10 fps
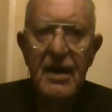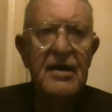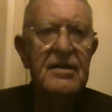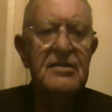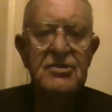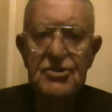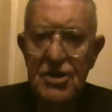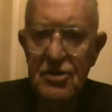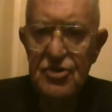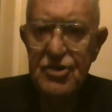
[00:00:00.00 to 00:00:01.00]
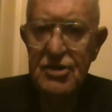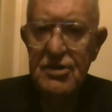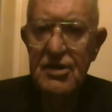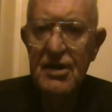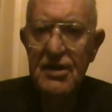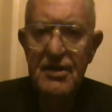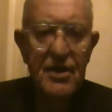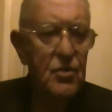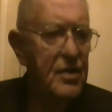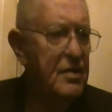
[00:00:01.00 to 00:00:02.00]
an injunction
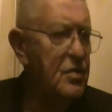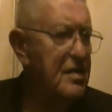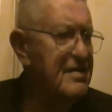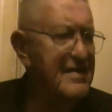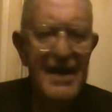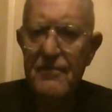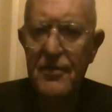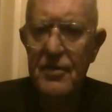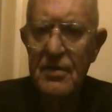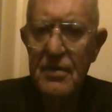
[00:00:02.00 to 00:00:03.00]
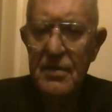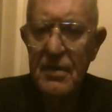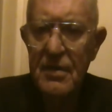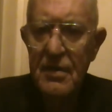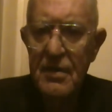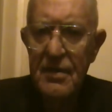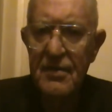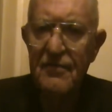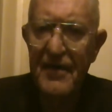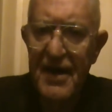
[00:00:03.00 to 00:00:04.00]
that we were never
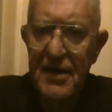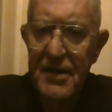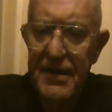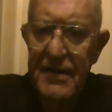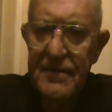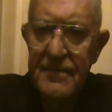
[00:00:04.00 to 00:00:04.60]
to violate,